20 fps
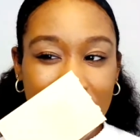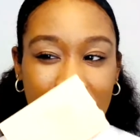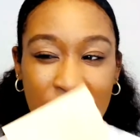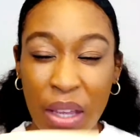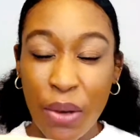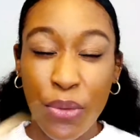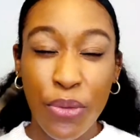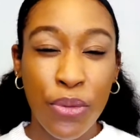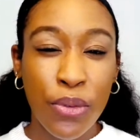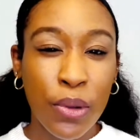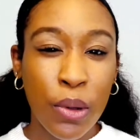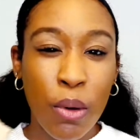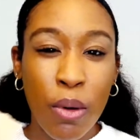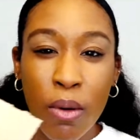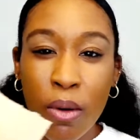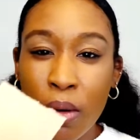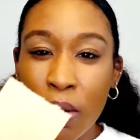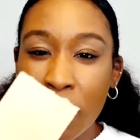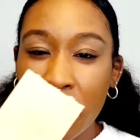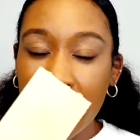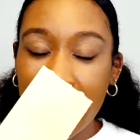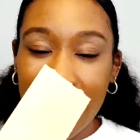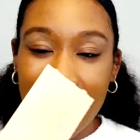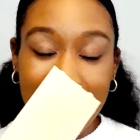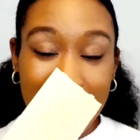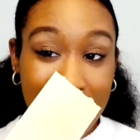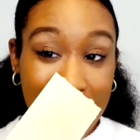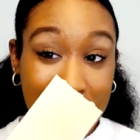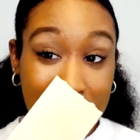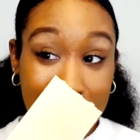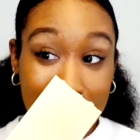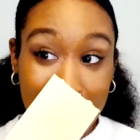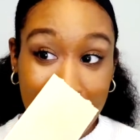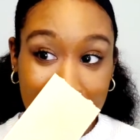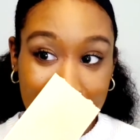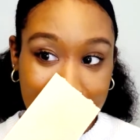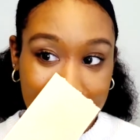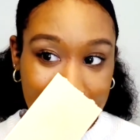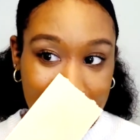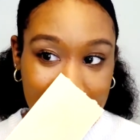that floral, it is
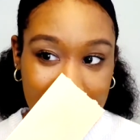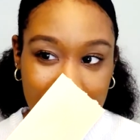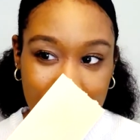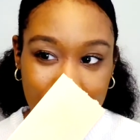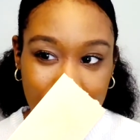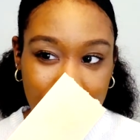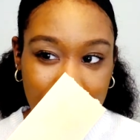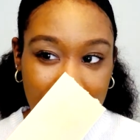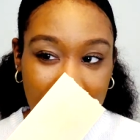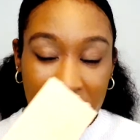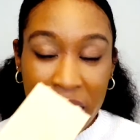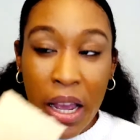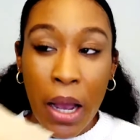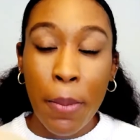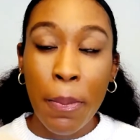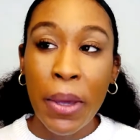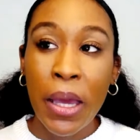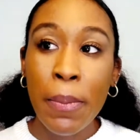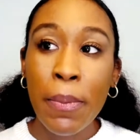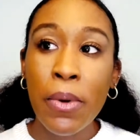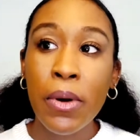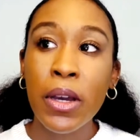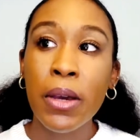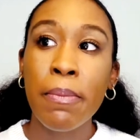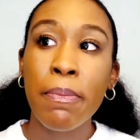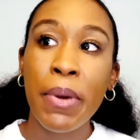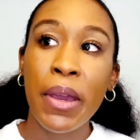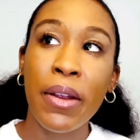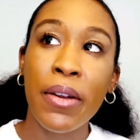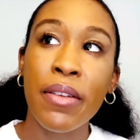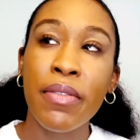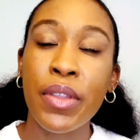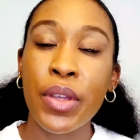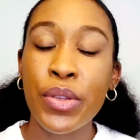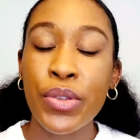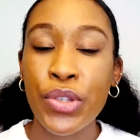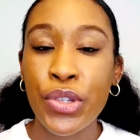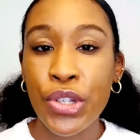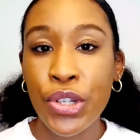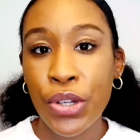nice. Now, people compare
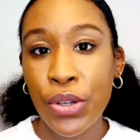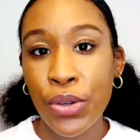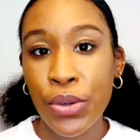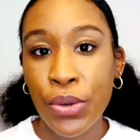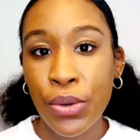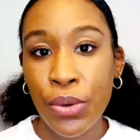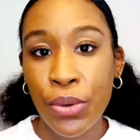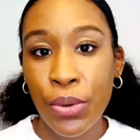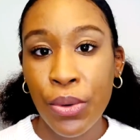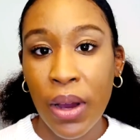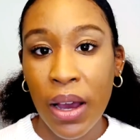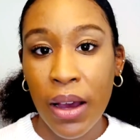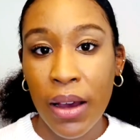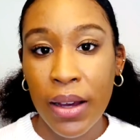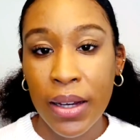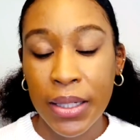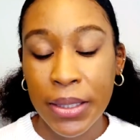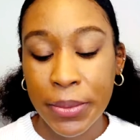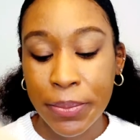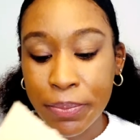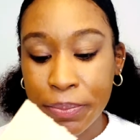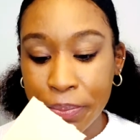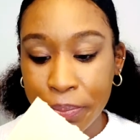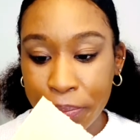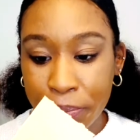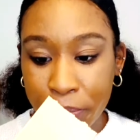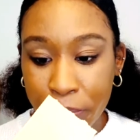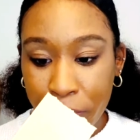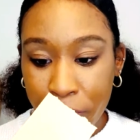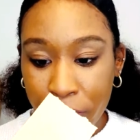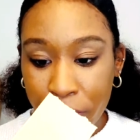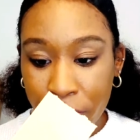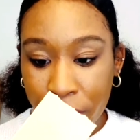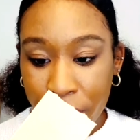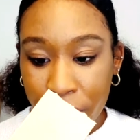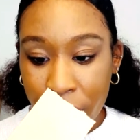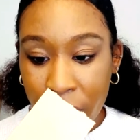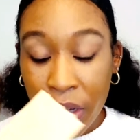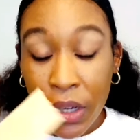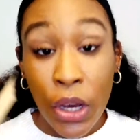this to
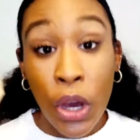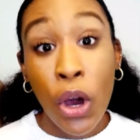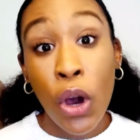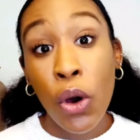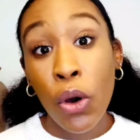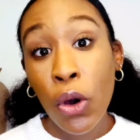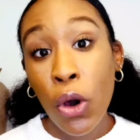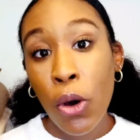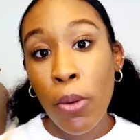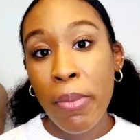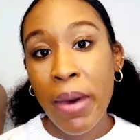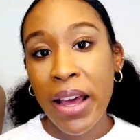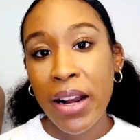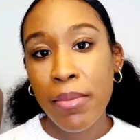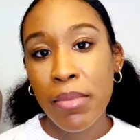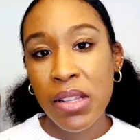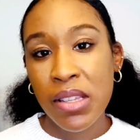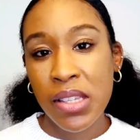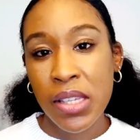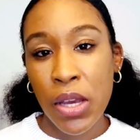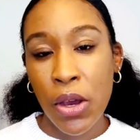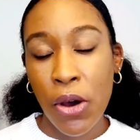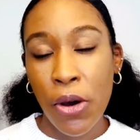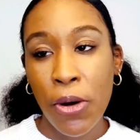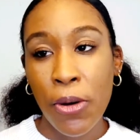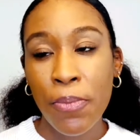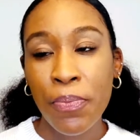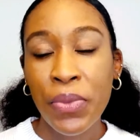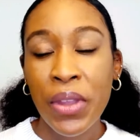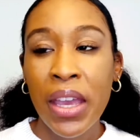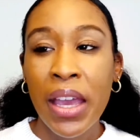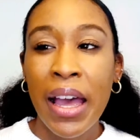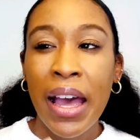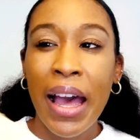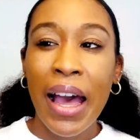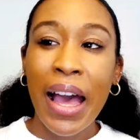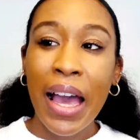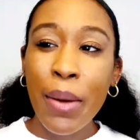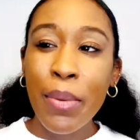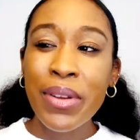Coco Mademoiselle.
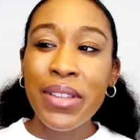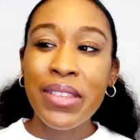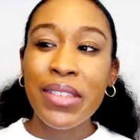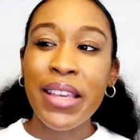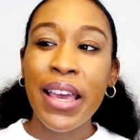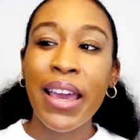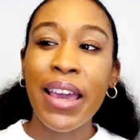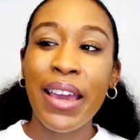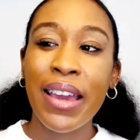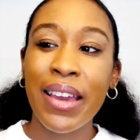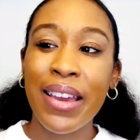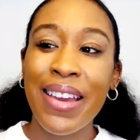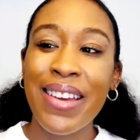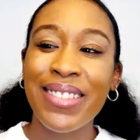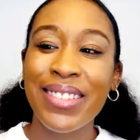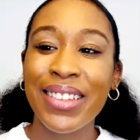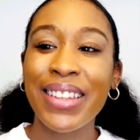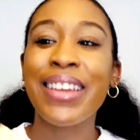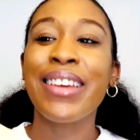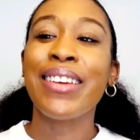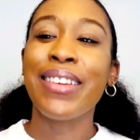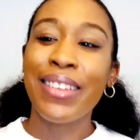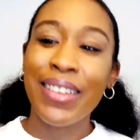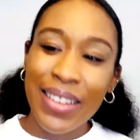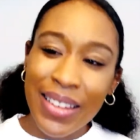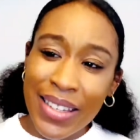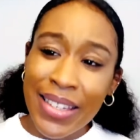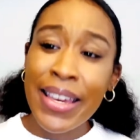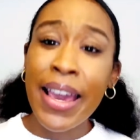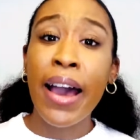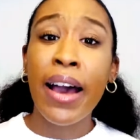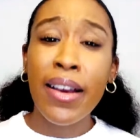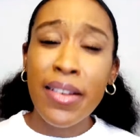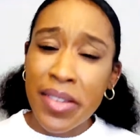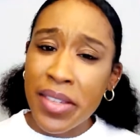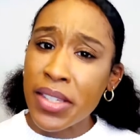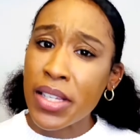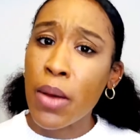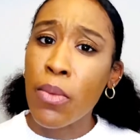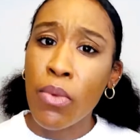I would say, yeah,
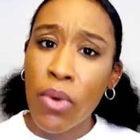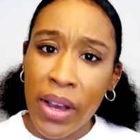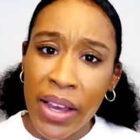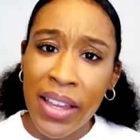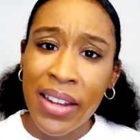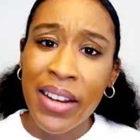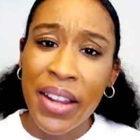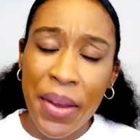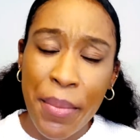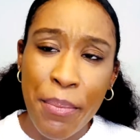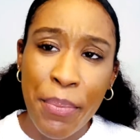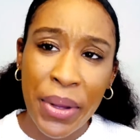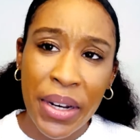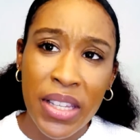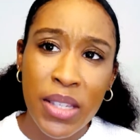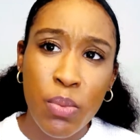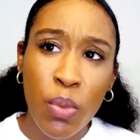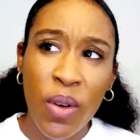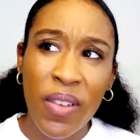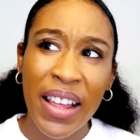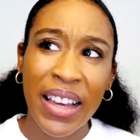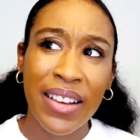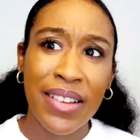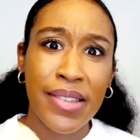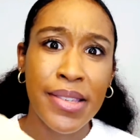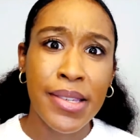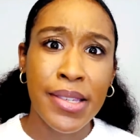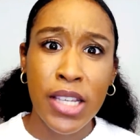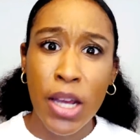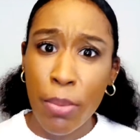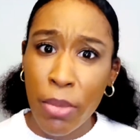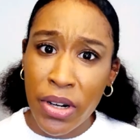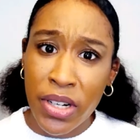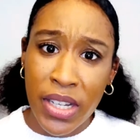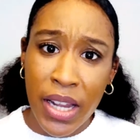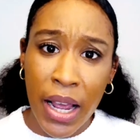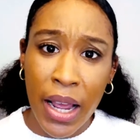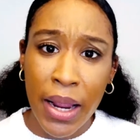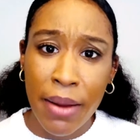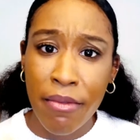somewhat, but it's more like a
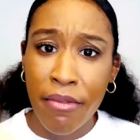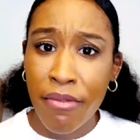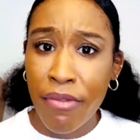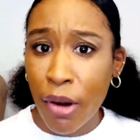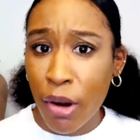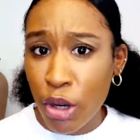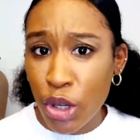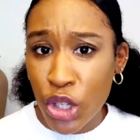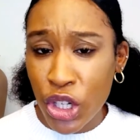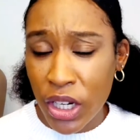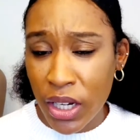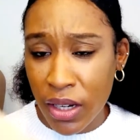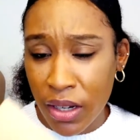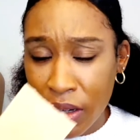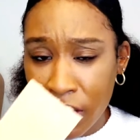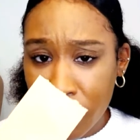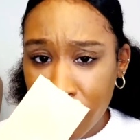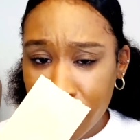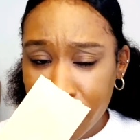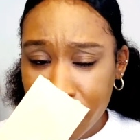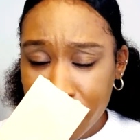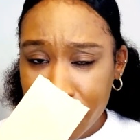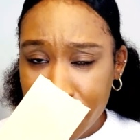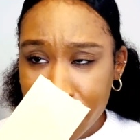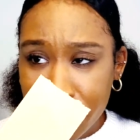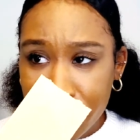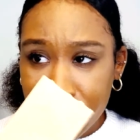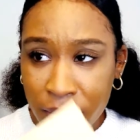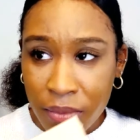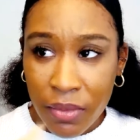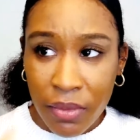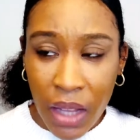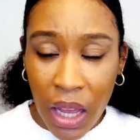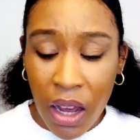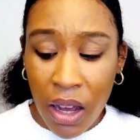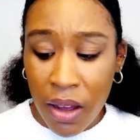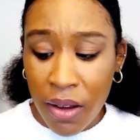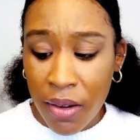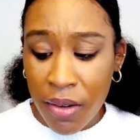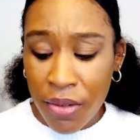summertime version
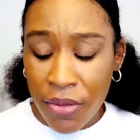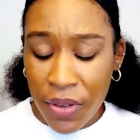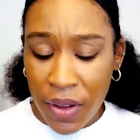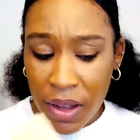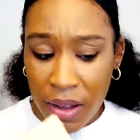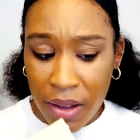of